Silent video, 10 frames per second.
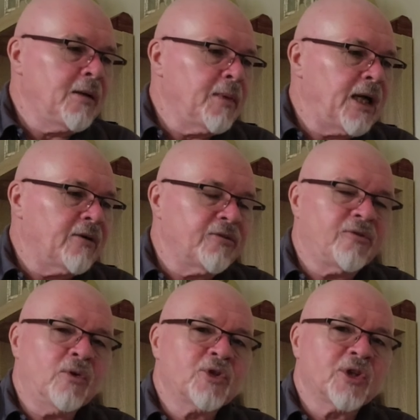but
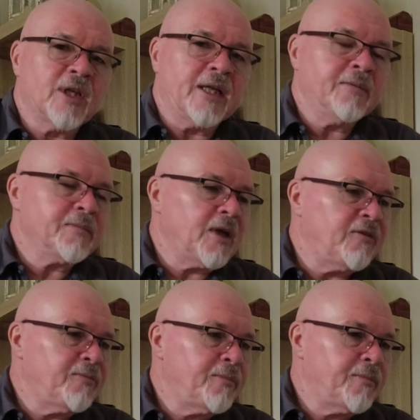unfortunately
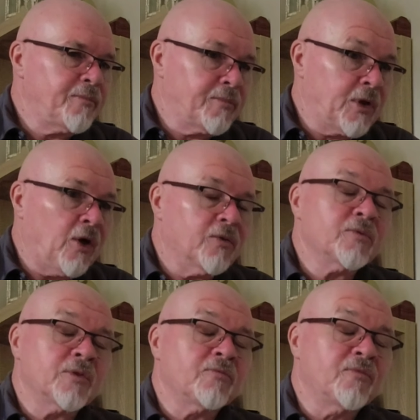I've got